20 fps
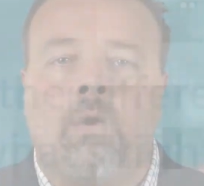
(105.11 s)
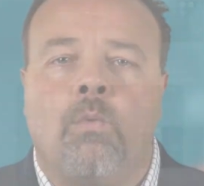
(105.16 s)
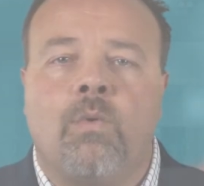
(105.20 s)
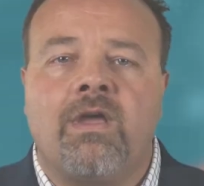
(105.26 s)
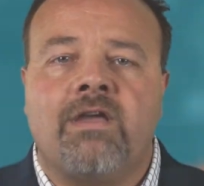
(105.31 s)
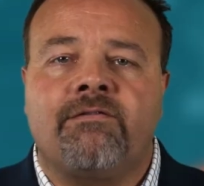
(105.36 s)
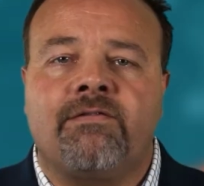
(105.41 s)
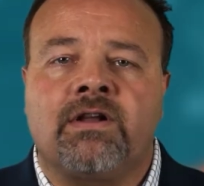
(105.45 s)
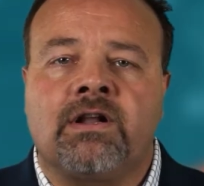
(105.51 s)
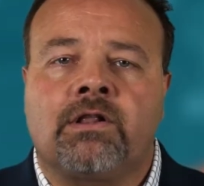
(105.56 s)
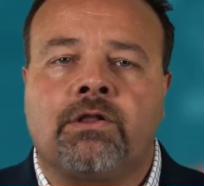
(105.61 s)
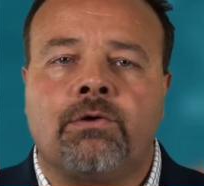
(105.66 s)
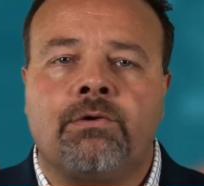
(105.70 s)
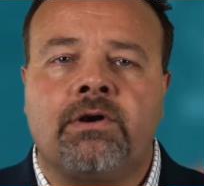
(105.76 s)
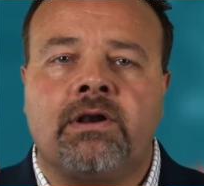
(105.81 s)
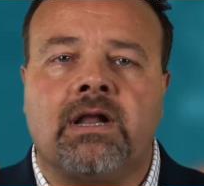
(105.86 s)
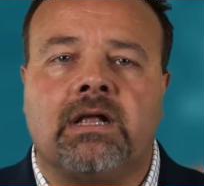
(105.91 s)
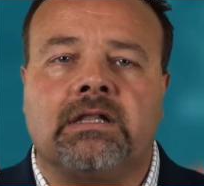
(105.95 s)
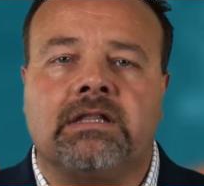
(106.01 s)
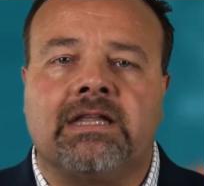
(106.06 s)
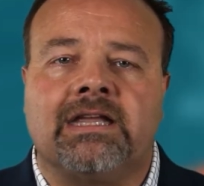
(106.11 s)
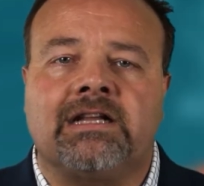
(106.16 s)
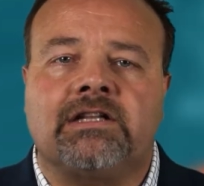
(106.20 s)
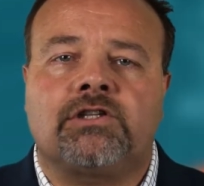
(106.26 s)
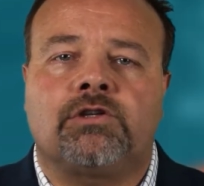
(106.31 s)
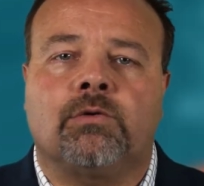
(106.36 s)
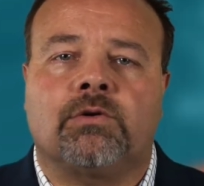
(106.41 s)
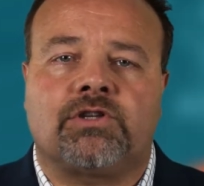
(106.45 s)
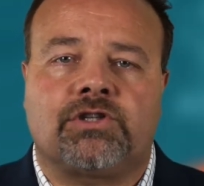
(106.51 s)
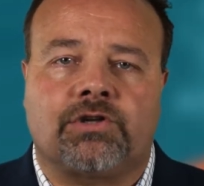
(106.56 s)
We have included a link
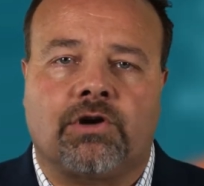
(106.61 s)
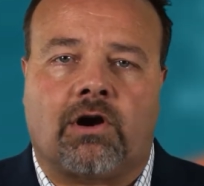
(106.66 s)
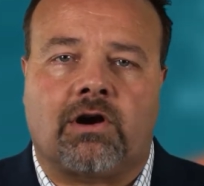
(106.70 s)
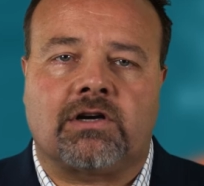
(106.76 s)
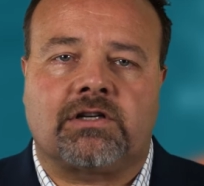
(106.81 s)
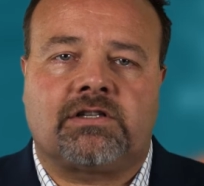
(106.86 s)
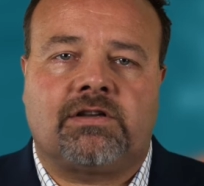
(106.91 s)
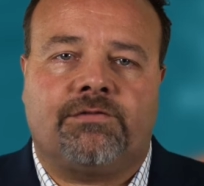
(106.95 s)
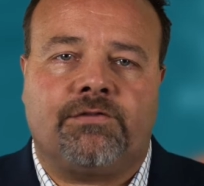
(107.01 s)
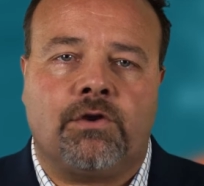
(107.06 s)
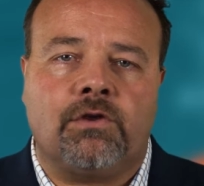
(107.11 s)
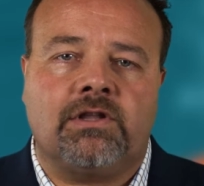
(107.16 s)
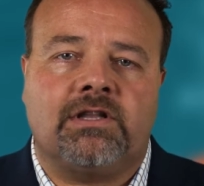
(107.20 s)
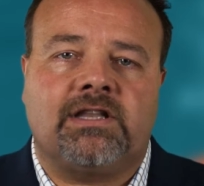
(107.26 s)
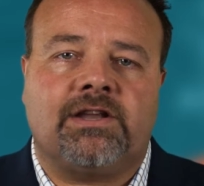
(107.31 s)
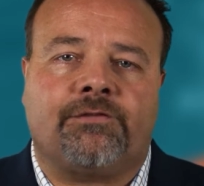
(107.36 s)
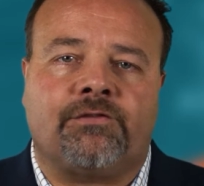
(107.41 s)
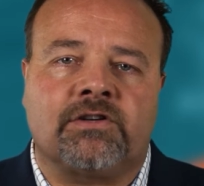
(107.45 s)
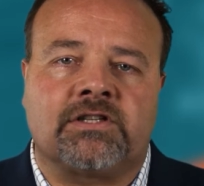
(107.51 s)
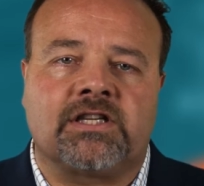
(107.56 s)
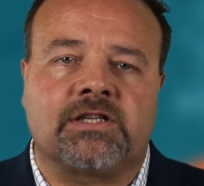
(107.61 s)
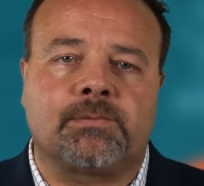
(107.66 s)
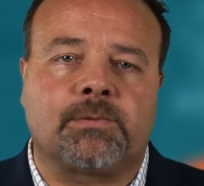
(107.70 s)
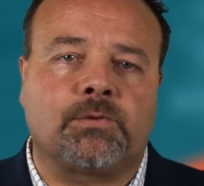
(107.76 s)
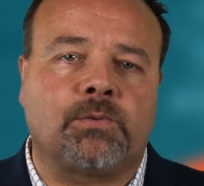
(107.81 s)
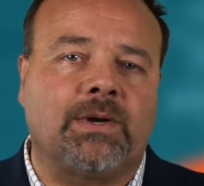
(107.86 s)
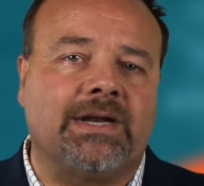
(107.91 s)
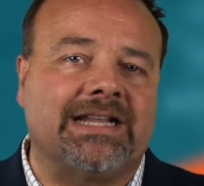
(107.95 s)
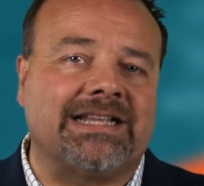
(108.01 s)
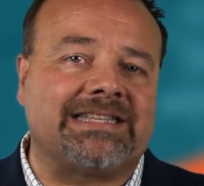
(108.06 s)
to a chart to view the differences
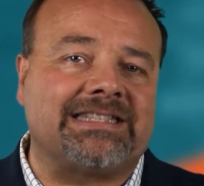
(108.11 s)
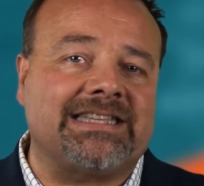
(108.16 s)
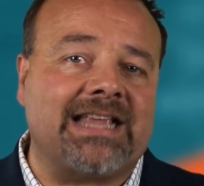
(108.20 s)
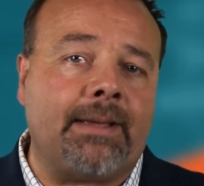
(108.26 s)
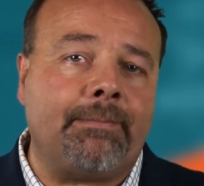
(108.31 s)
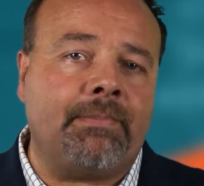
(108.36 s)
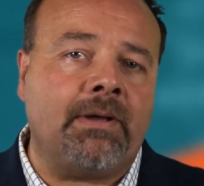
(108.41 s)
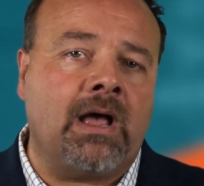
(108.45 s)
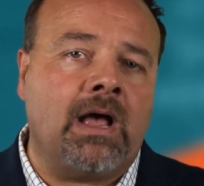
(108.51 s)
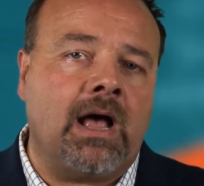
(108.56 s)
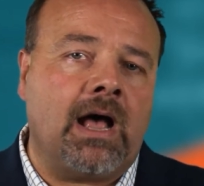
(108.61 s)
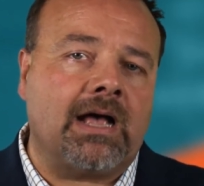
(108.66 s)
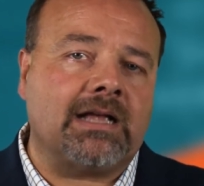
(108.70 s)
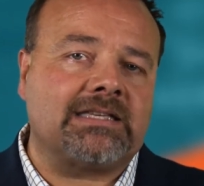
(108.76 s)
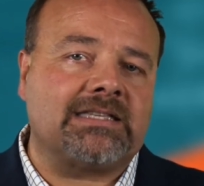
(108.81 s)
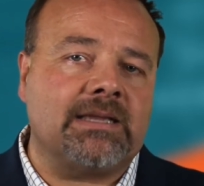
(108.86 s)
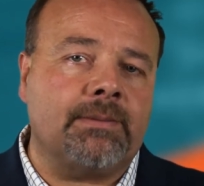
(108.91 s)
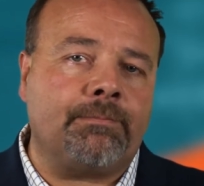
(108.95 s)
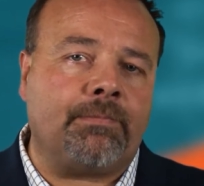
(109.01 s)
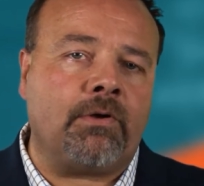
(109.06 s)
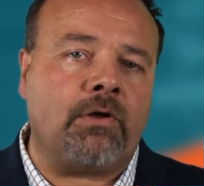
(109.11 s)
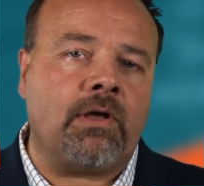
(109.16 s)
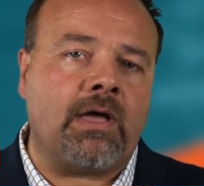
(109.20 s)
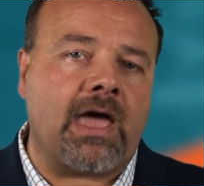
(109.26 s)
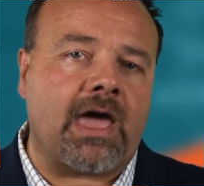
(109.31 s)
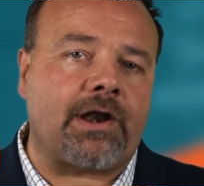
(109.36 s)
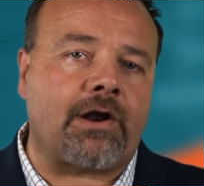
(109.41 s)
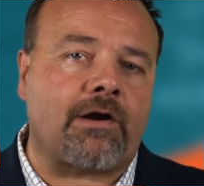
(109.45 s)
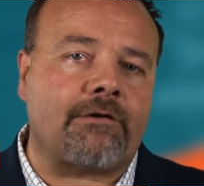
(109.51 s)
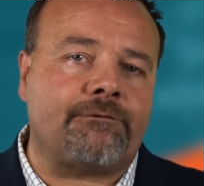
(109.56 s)
between a SEP, a simple,
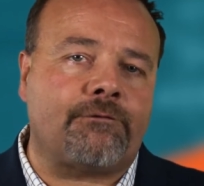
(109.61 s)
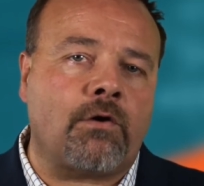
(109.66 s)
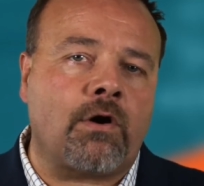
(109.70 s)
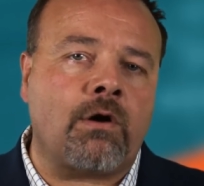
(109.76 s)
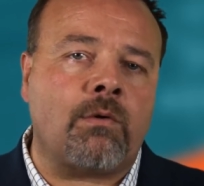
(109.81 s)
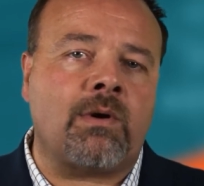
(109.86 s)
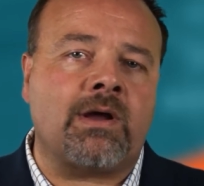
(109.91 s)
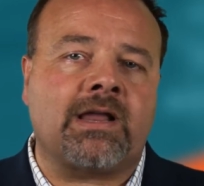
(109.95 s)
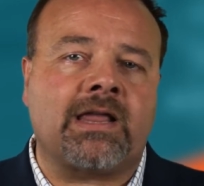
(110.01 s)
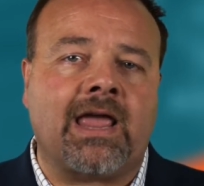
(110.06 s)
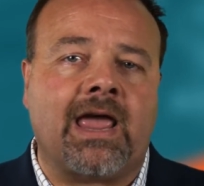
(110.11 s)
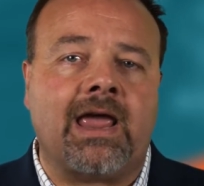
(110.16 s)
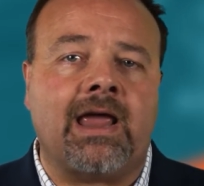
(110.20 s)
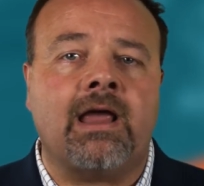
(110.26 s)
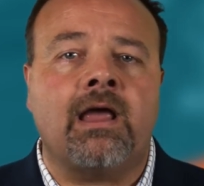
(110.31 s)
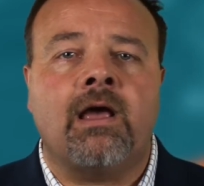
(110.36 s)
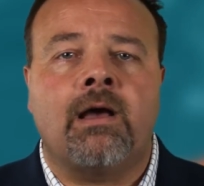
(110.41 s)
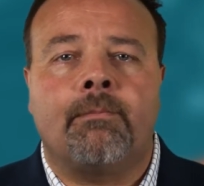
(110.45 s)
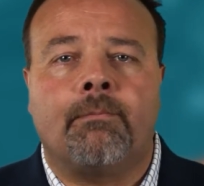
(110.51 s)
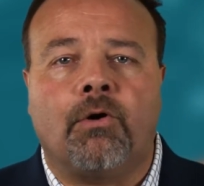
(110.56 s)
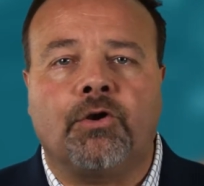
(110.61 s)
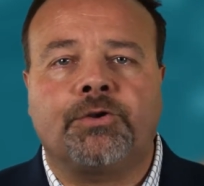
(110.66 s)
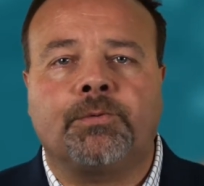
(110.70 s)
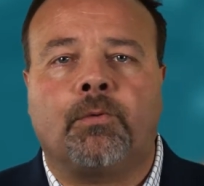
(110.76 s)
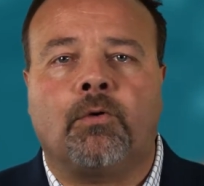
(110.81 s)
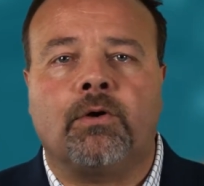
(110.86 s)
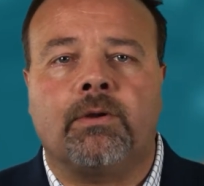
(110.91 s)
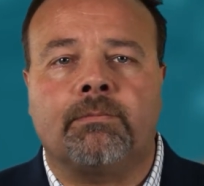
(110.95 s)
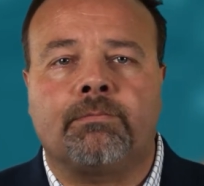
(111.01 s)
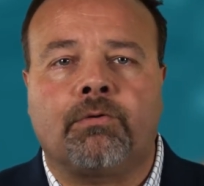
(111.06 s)
and our 401k
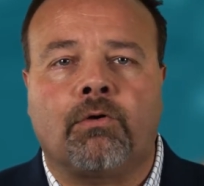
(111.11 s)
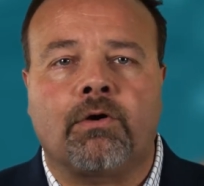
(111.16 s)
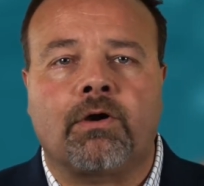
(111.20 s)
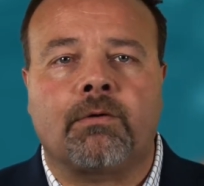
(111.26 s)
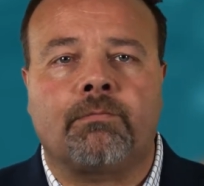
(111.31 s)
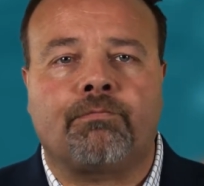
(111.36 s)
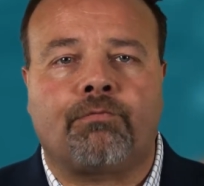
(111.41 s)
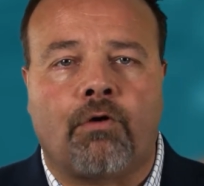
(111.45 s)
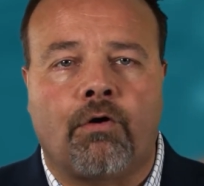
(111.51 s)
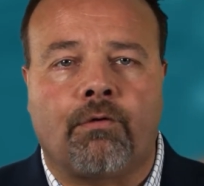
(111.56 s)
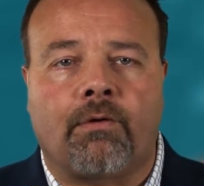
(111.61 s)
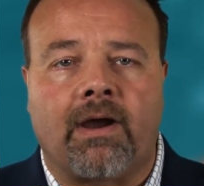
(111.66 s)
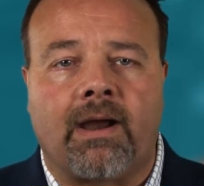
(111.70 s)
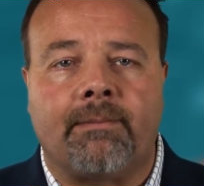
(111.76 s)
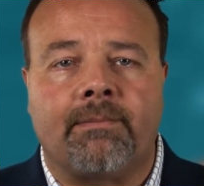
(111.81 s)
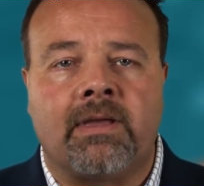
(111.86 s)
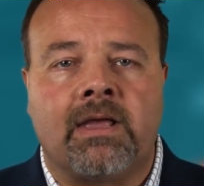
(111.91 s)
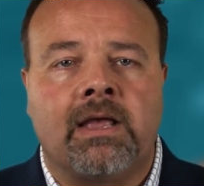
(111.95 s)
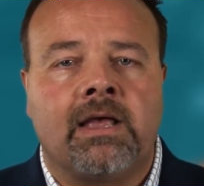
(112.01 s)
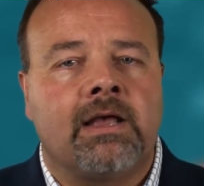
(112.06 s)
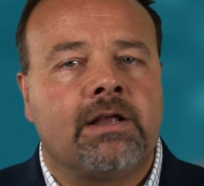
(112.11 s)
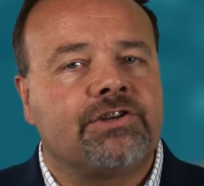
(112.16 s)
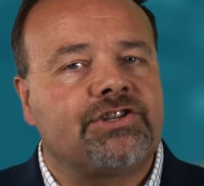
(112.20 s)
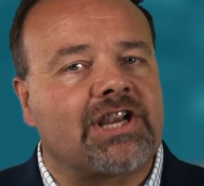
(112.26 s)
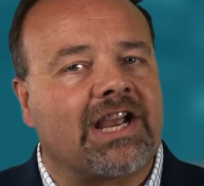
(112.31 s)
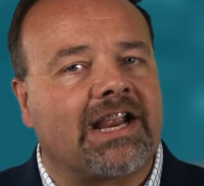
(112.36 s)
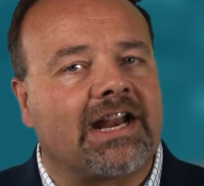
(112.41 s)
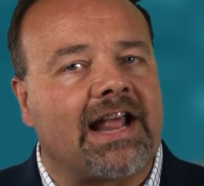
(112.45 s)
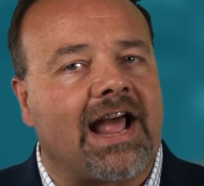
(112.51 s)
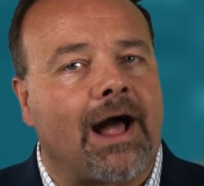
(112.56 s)
multiple employer program.
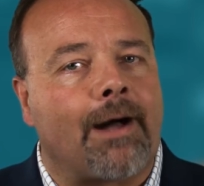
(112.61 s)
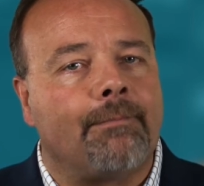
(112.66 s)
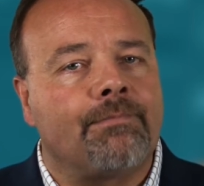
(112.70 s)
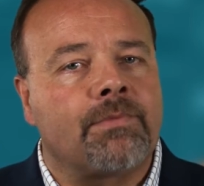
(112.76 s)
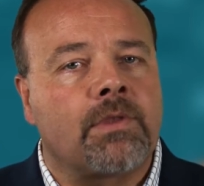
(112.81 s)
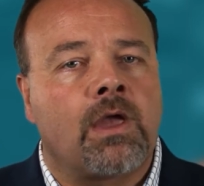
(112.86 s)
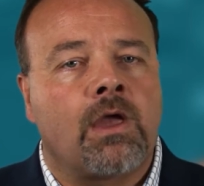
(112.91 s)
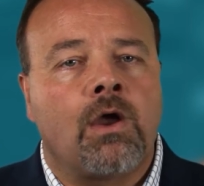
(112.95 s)
Check it out.